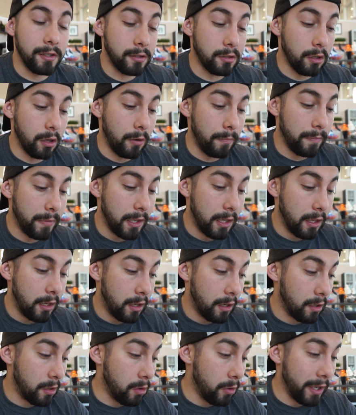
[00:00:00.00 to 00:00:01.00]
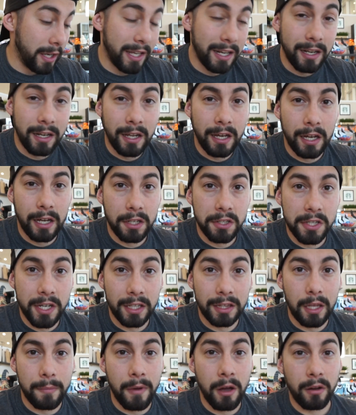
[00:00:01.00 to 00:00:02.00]
So go ahead and
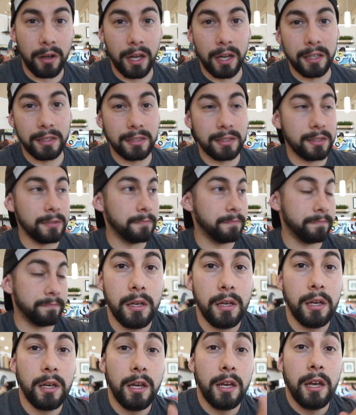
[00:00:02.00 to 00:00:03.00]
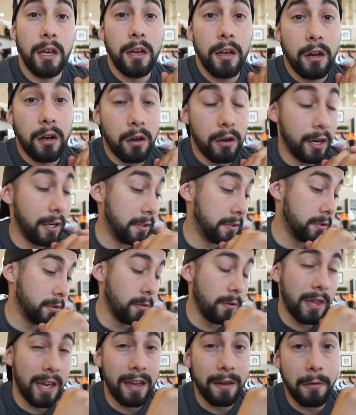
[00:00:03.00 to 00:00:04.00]
check them out, guys. All right,
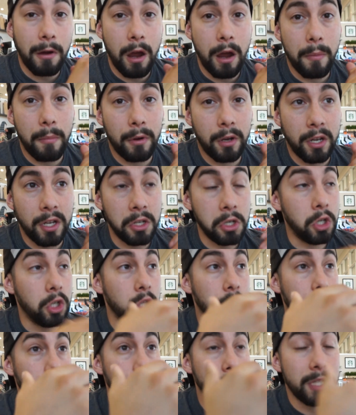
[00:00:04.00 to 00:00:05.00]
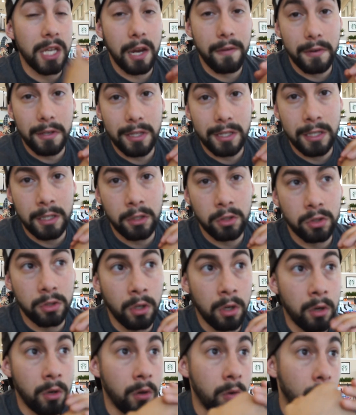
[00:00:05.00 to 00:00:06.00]
so that concludes everything.
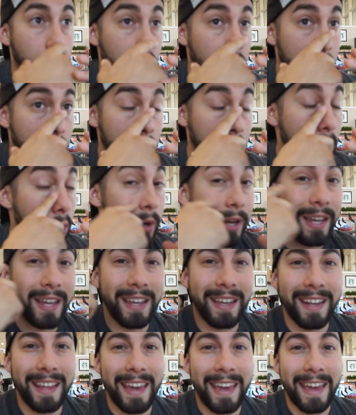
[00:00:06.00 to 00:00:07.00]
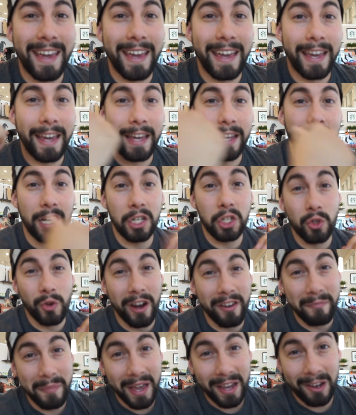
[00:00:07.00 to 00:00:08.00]
So we're gonna go ahead and
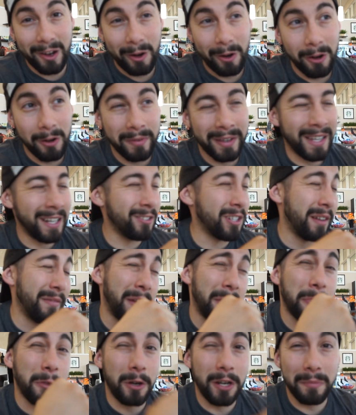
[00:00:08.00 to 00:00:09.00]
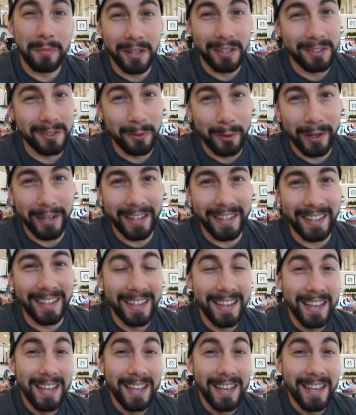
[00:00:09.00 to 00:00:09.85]
drive back home. Gotta drive like 30 minutes away.